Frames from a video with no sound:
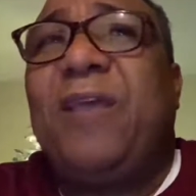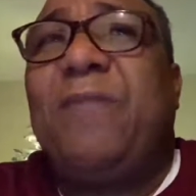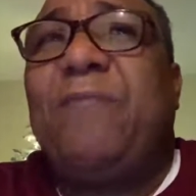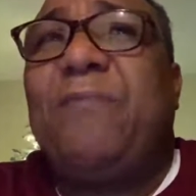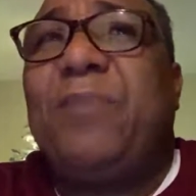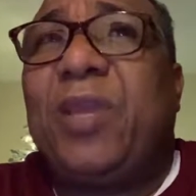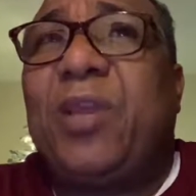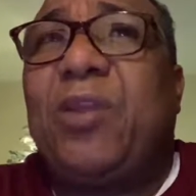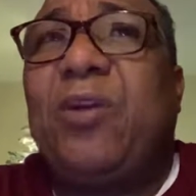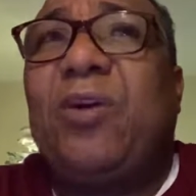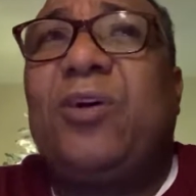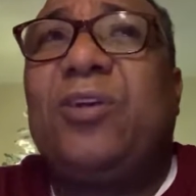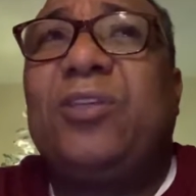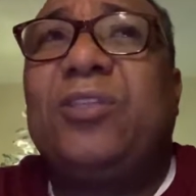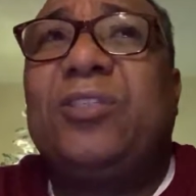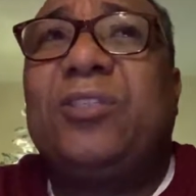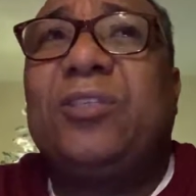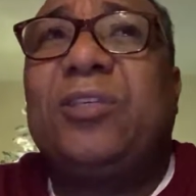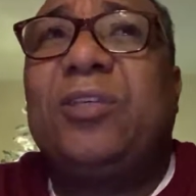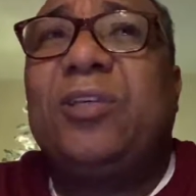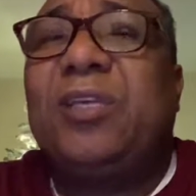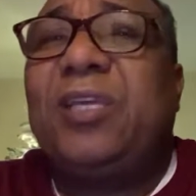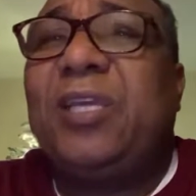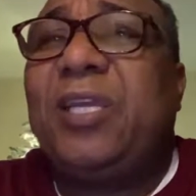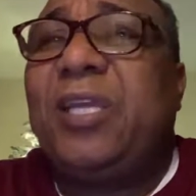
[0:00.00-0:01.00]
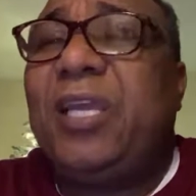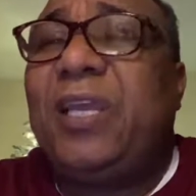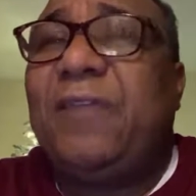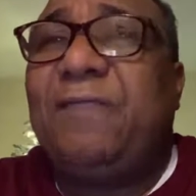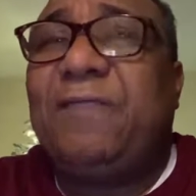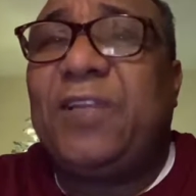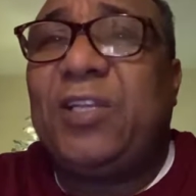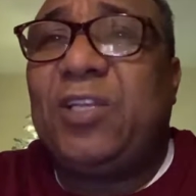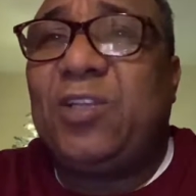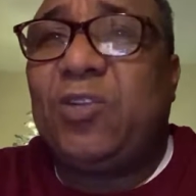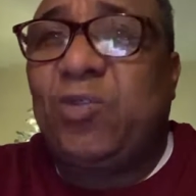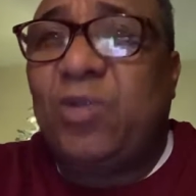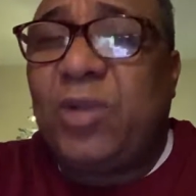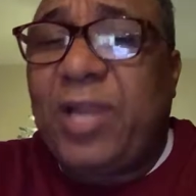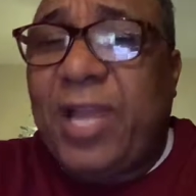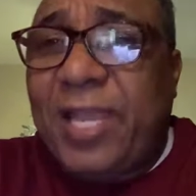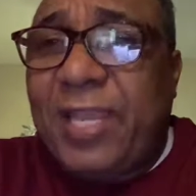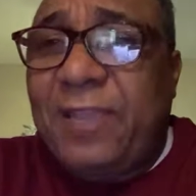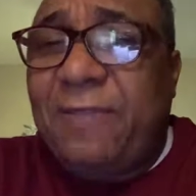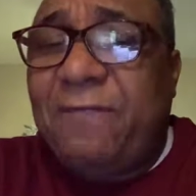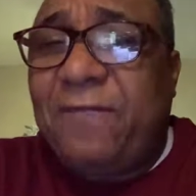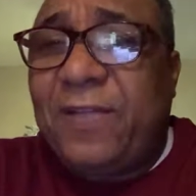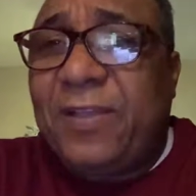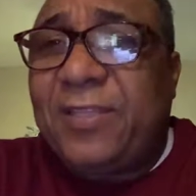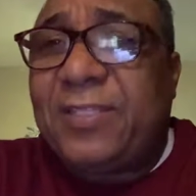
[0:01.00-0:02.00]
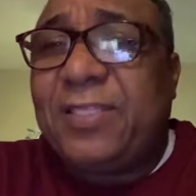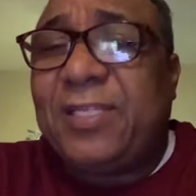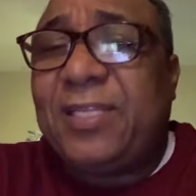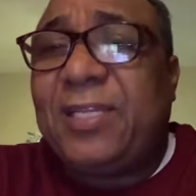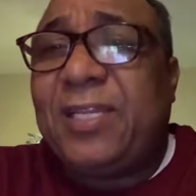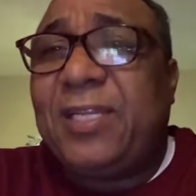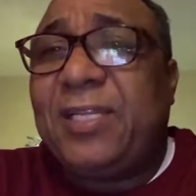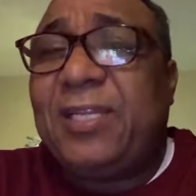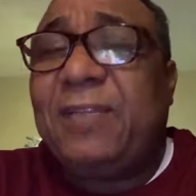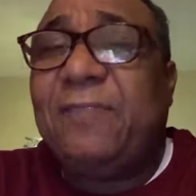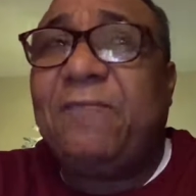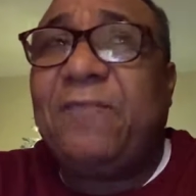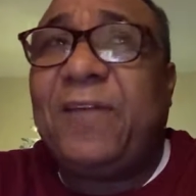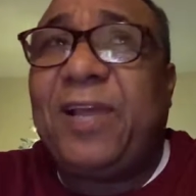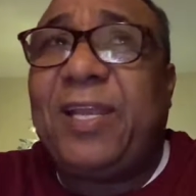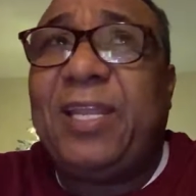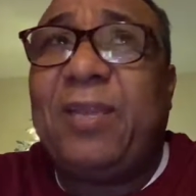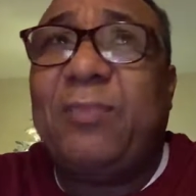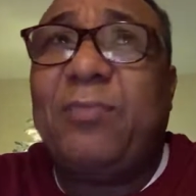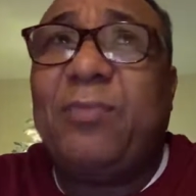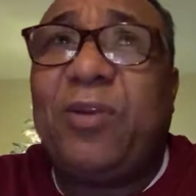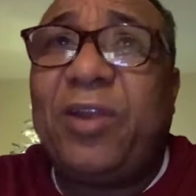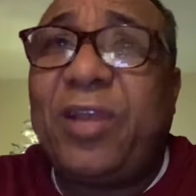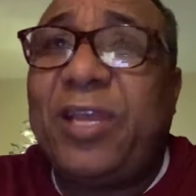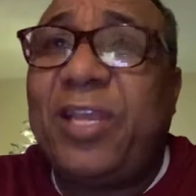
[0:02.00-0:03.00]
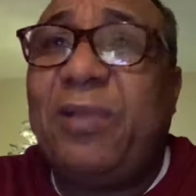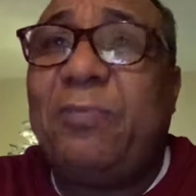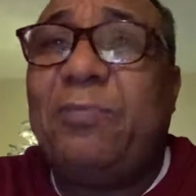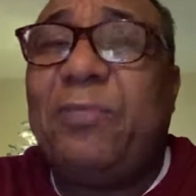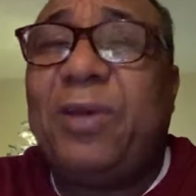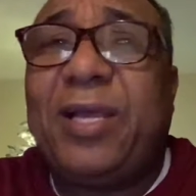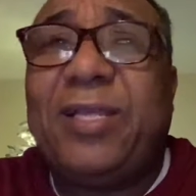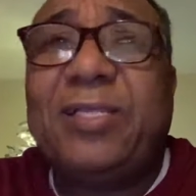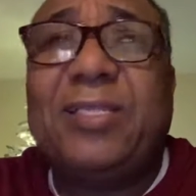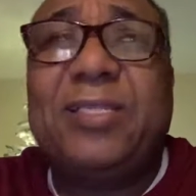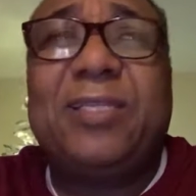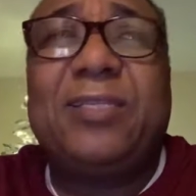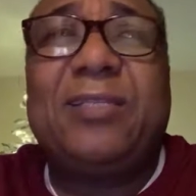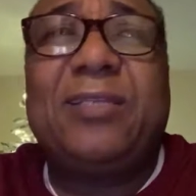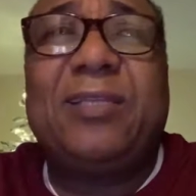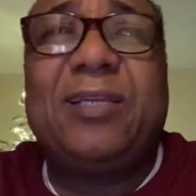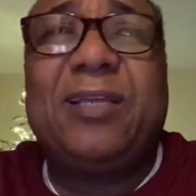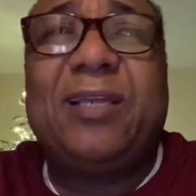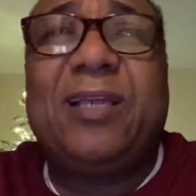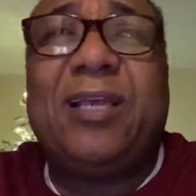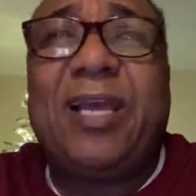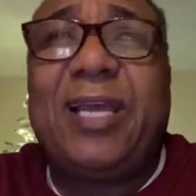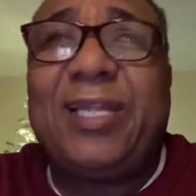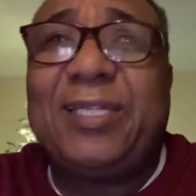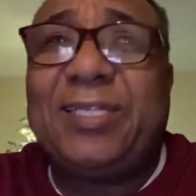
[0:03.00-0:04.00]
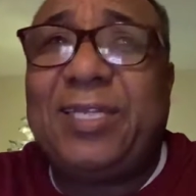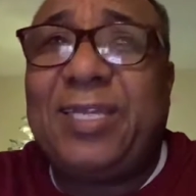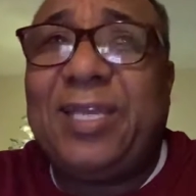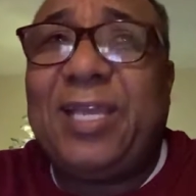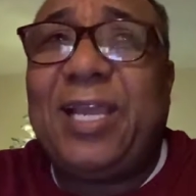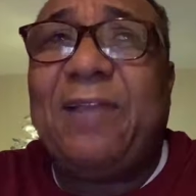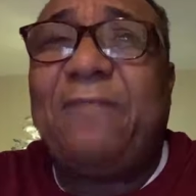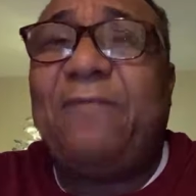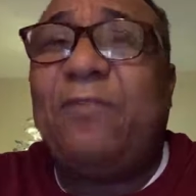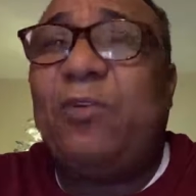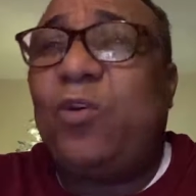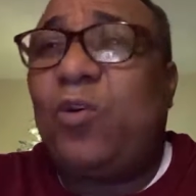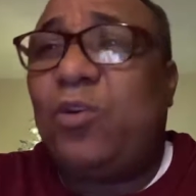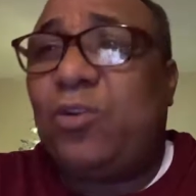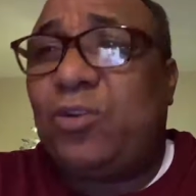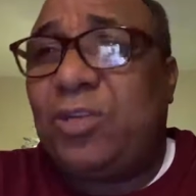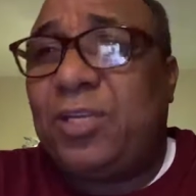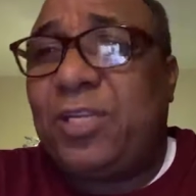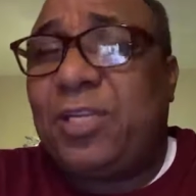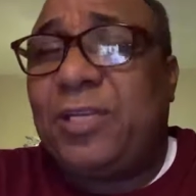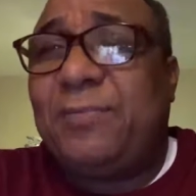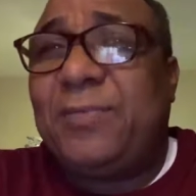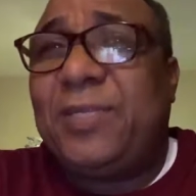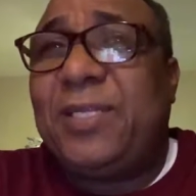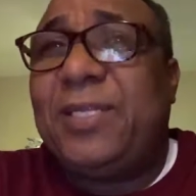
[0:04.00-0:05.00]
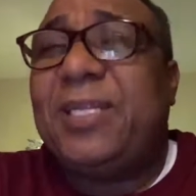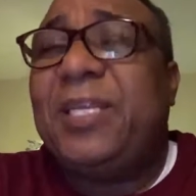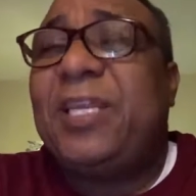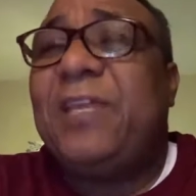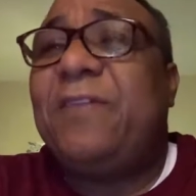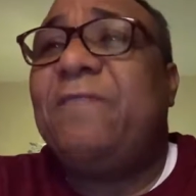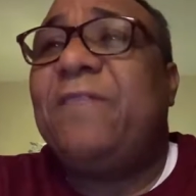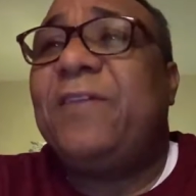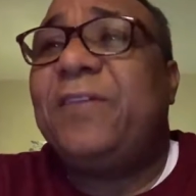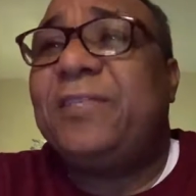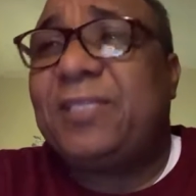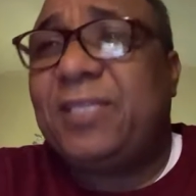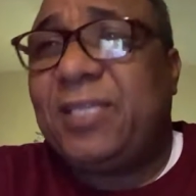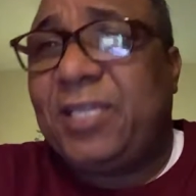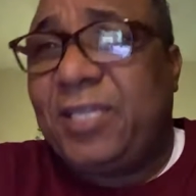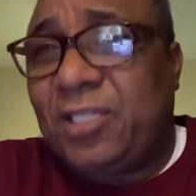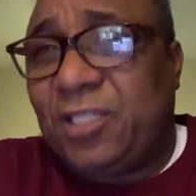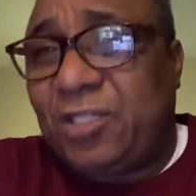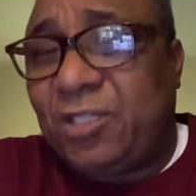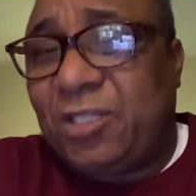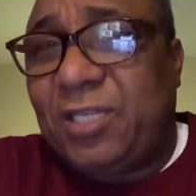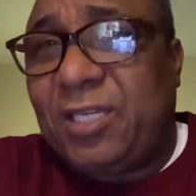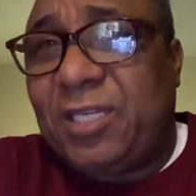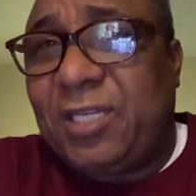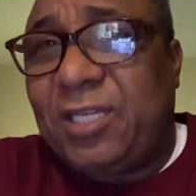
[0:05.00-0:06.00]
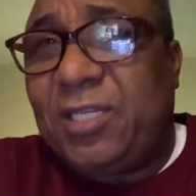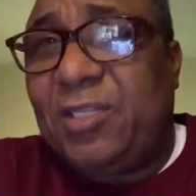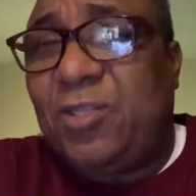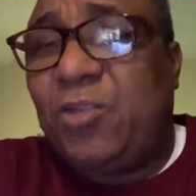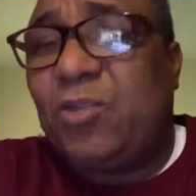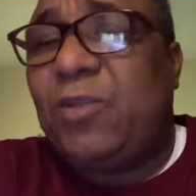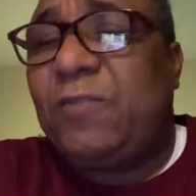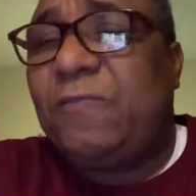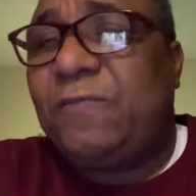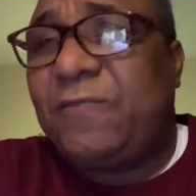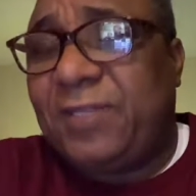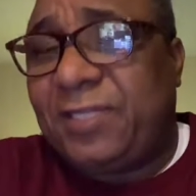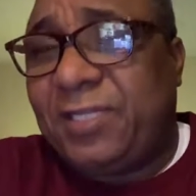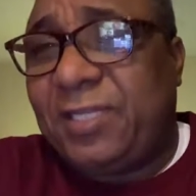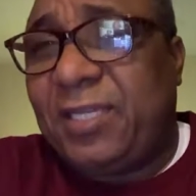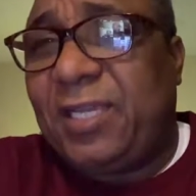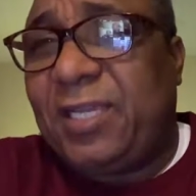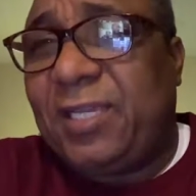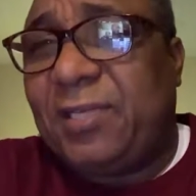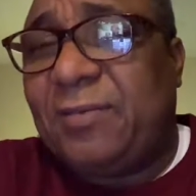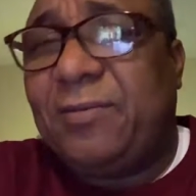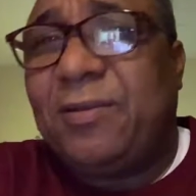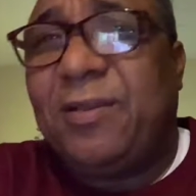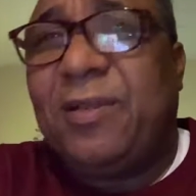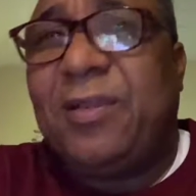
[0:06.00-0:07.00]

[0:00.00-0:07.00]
Because if they do not investigate, in fact, the American embassy, I think, have ordered them, they need investigation. They need to investigate.